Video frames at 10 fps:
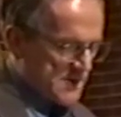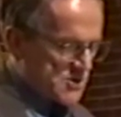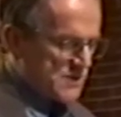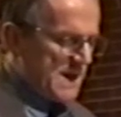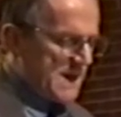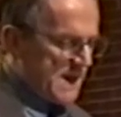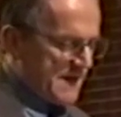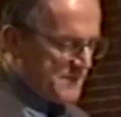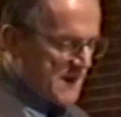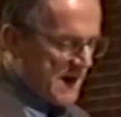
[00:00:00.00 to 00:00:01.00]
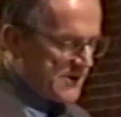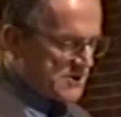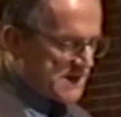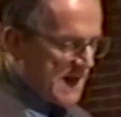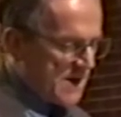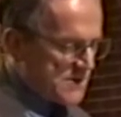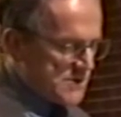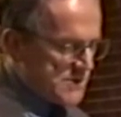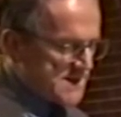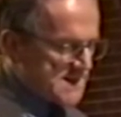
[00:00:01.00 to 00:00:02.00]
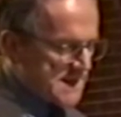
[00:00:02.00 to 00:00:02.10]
the shrinking of marriage down to the